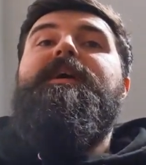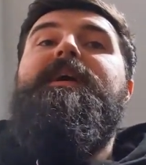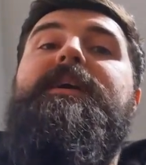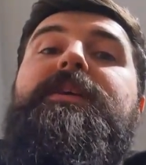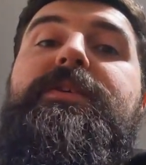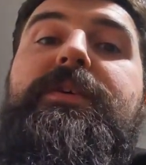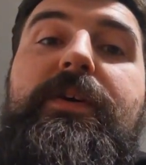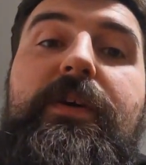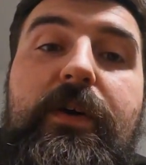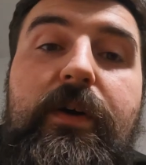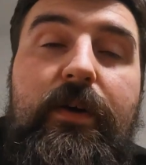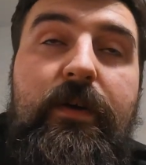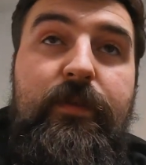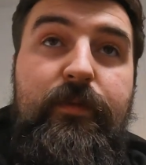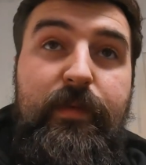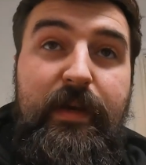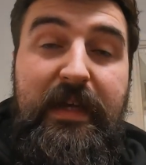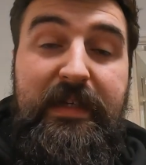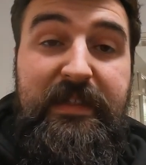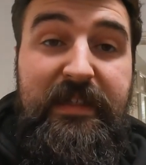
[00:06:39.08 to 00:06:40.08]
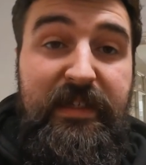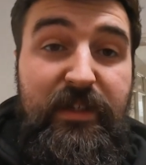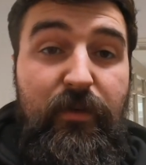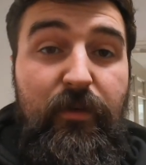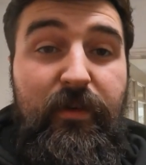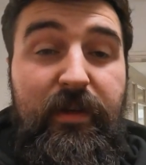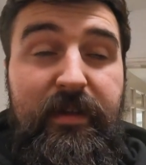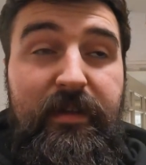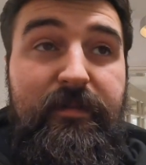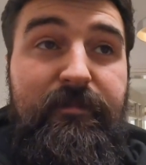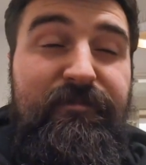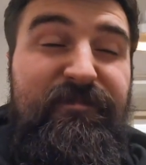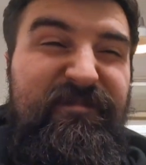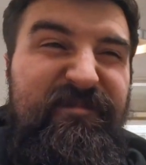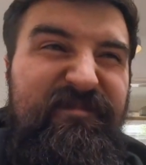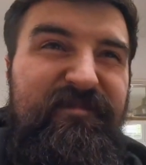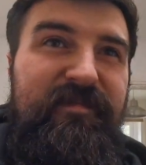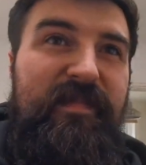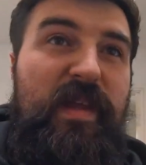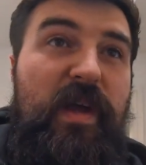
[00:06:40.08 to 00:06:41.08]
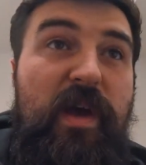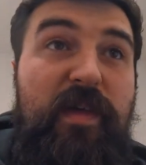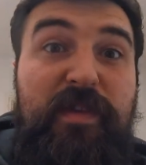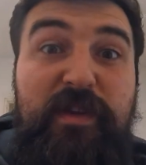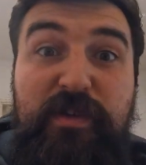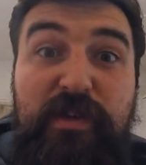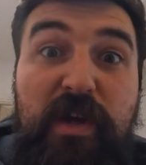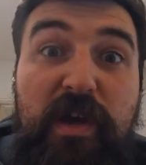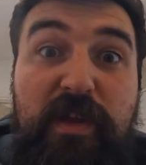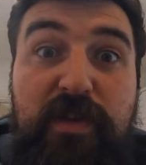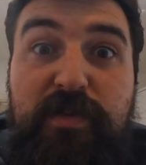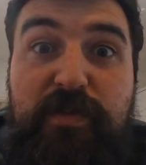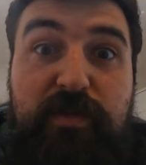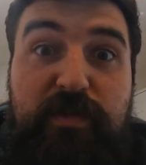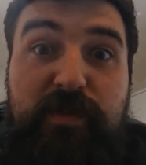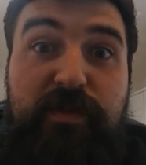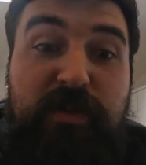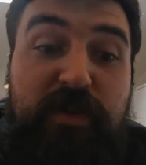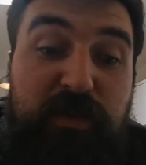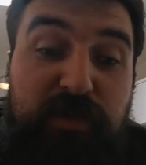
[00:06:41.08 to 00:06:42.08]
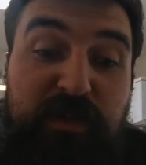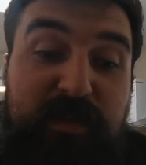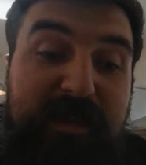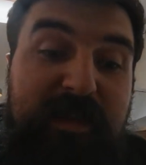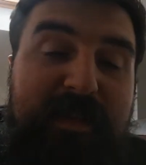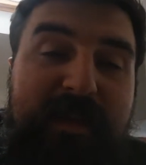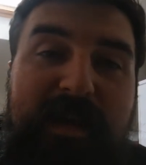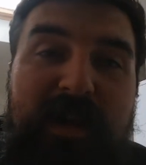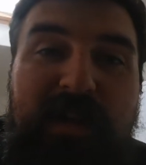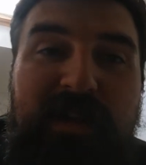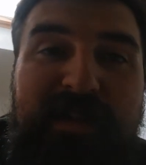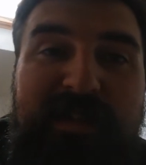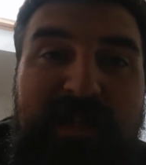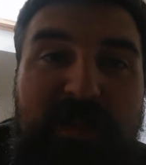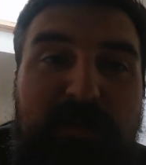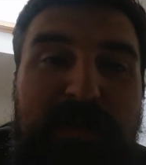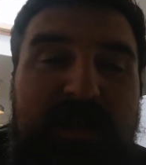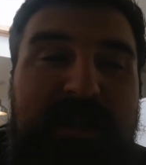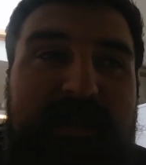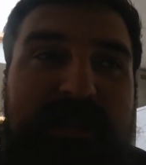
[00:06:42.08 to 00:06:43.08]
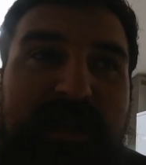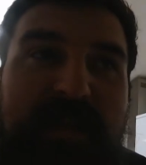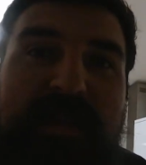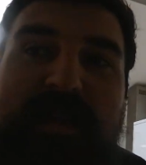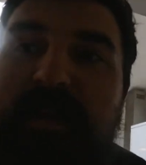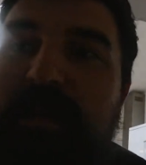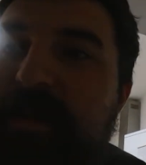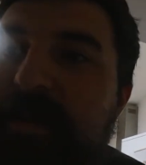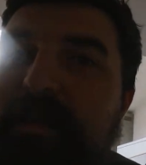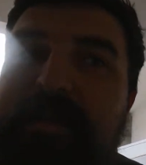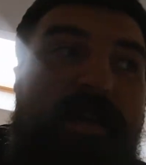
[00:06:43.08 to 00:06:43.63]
yeah, so basically you don't want earth should just sit there, your CPC,